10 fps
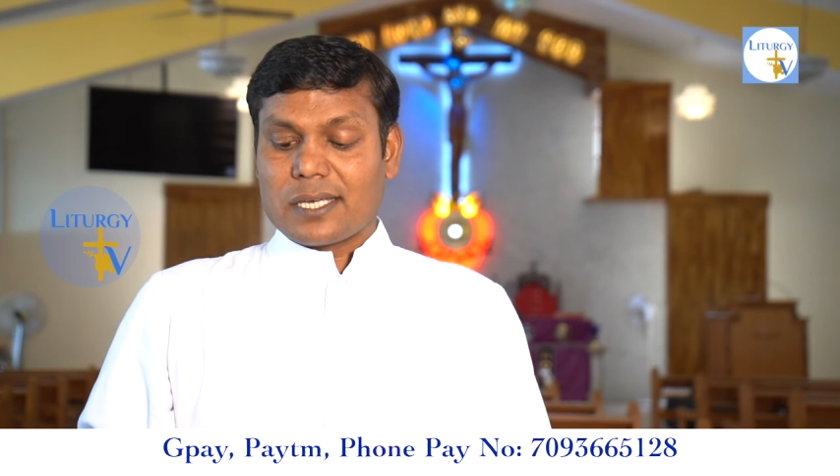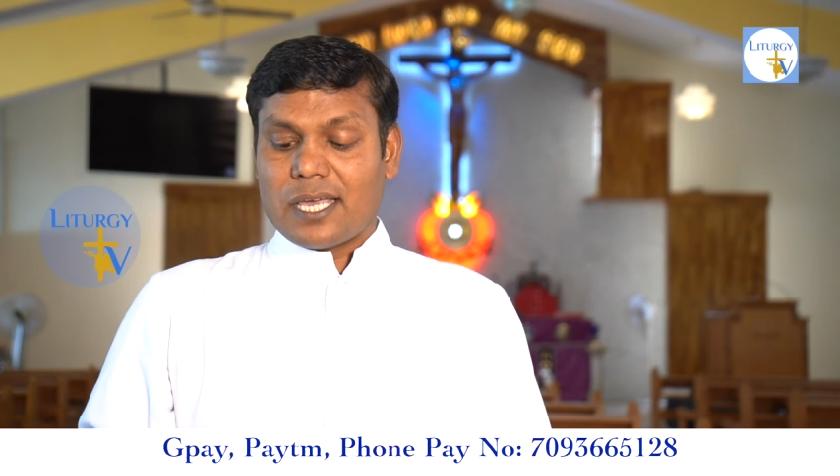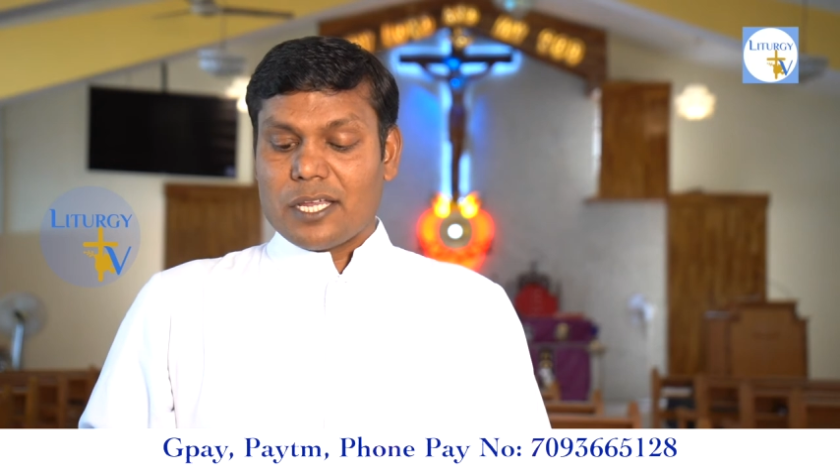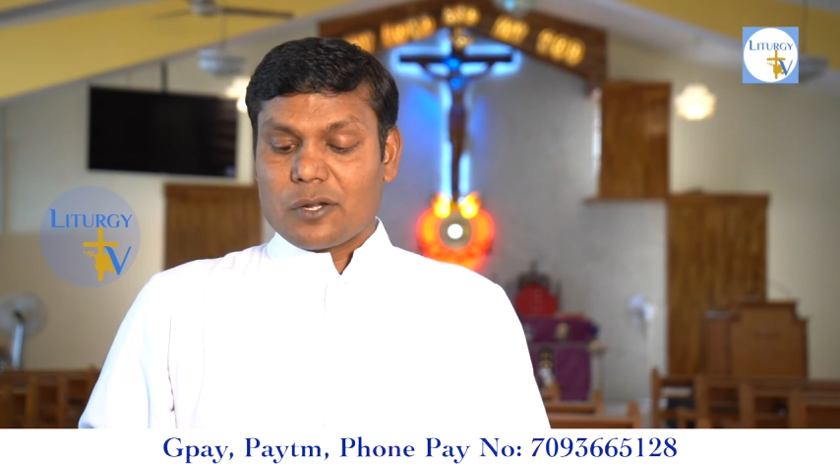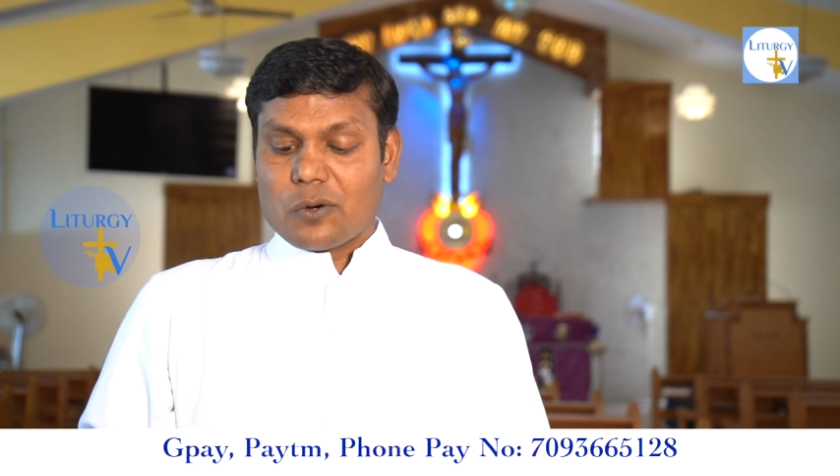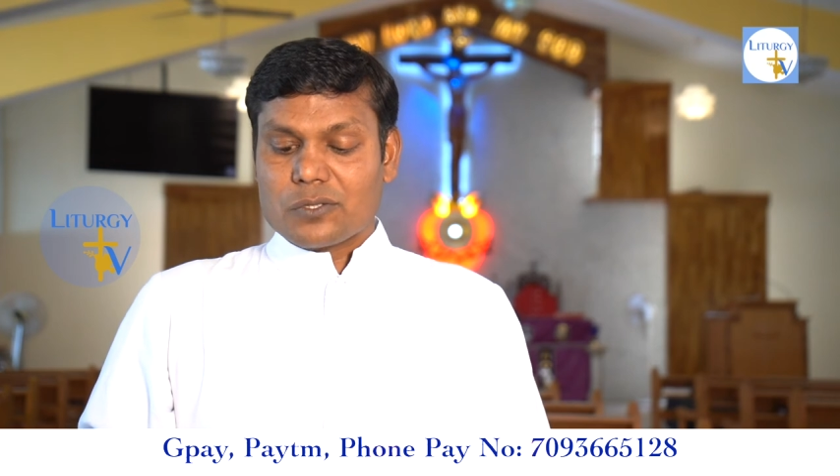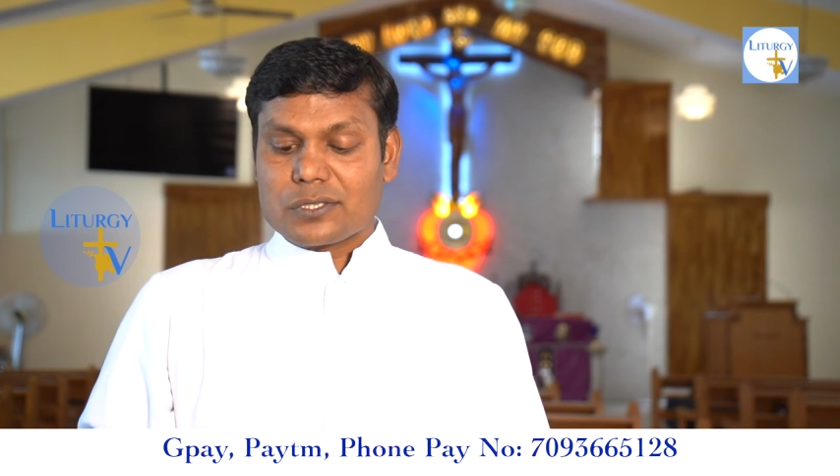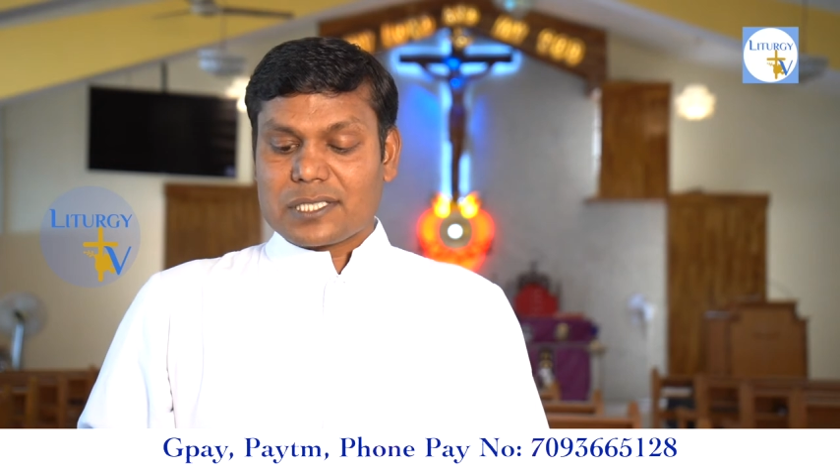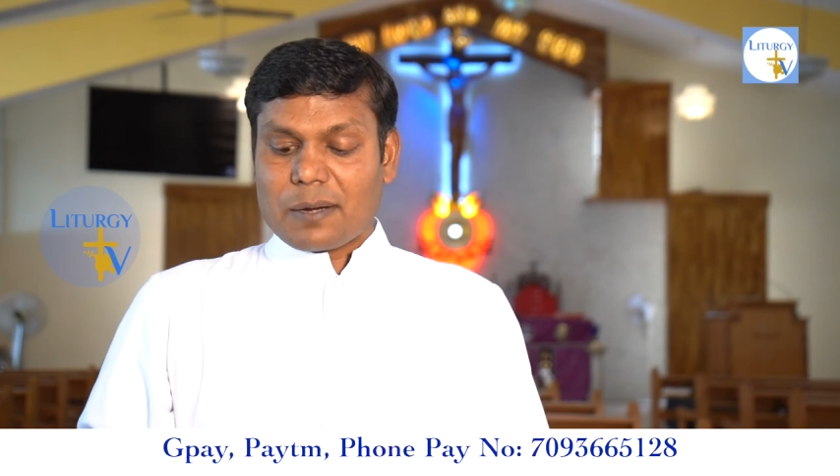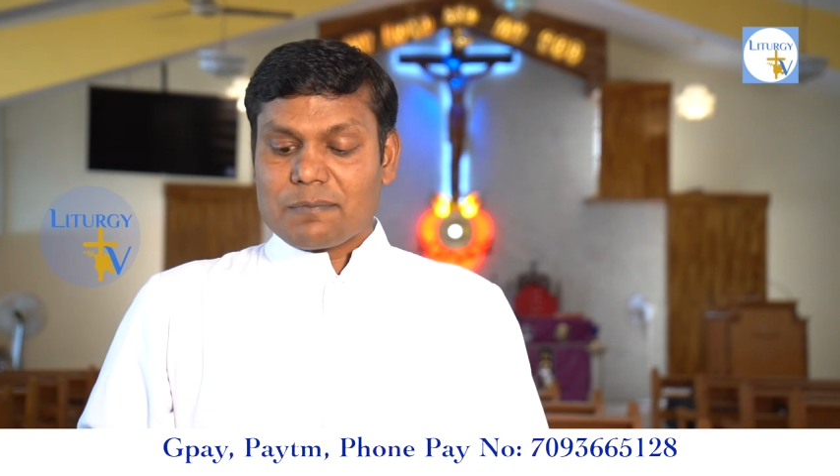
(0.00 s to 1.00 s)
he knows
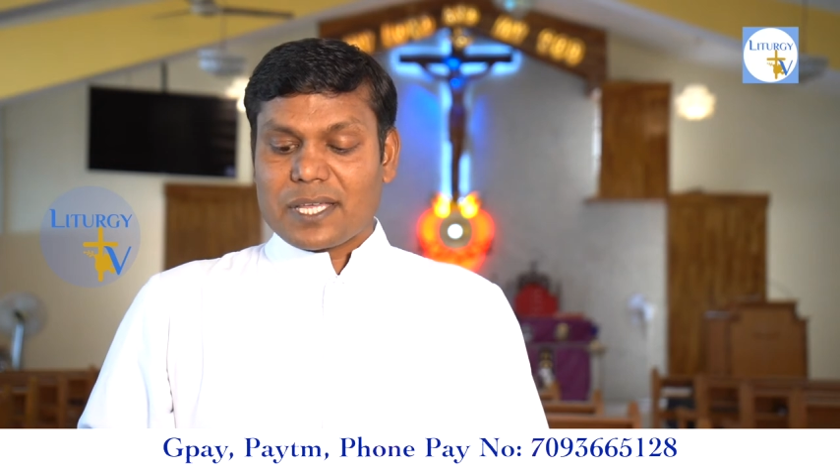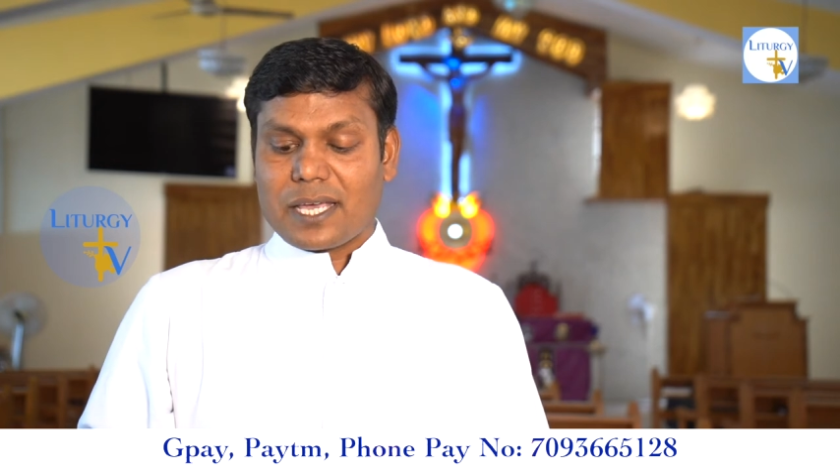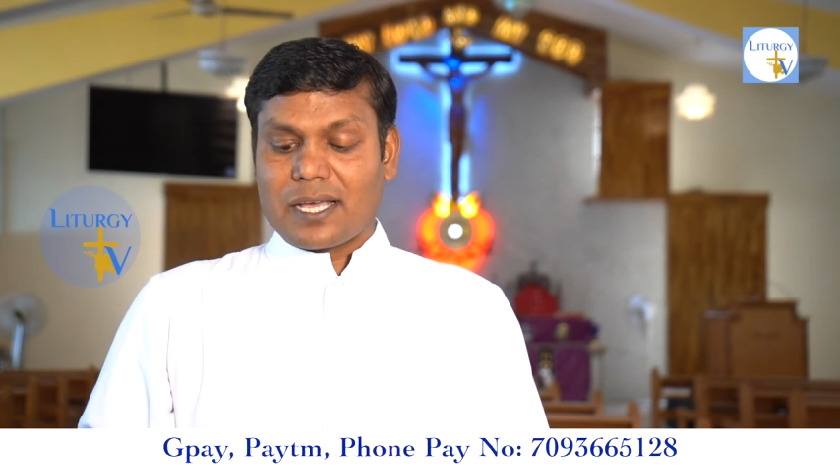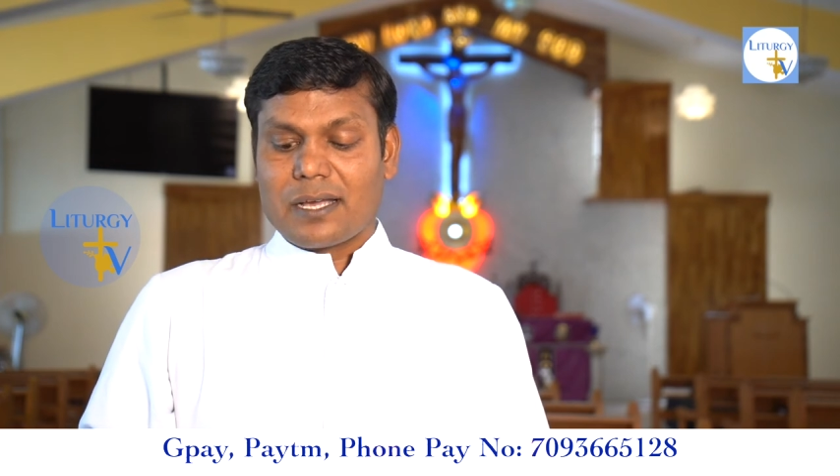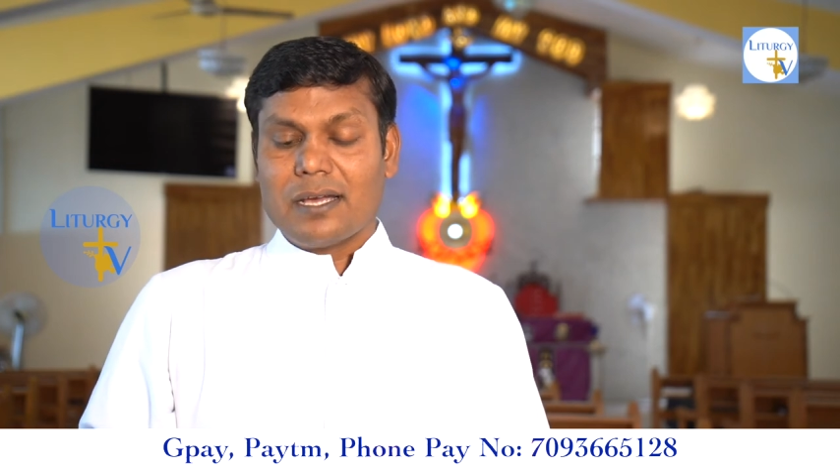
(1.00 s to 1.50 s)
something